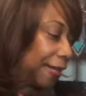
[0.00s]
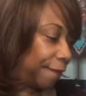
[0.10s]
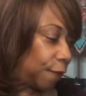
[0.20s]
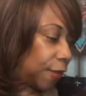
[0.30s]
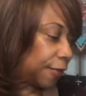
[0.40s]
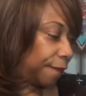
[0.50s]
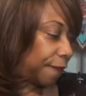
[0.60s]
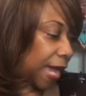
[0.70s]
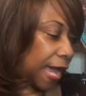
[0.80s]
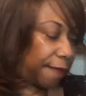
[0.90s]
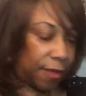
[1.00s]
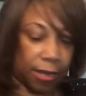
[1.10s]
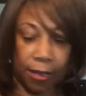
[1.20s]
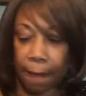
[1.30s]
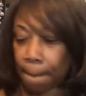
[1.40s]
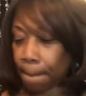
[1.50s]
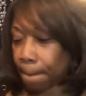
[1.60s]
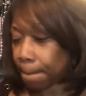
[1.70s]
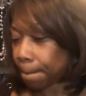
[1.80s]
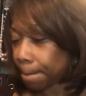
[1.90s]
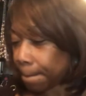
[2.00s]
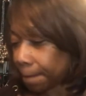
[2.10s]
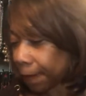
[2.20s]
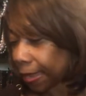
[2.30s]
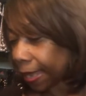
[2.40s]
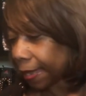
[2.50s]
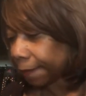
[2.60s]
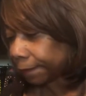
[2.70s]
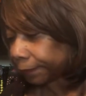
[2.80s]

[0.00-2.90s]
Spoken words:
45 in glam. Okay.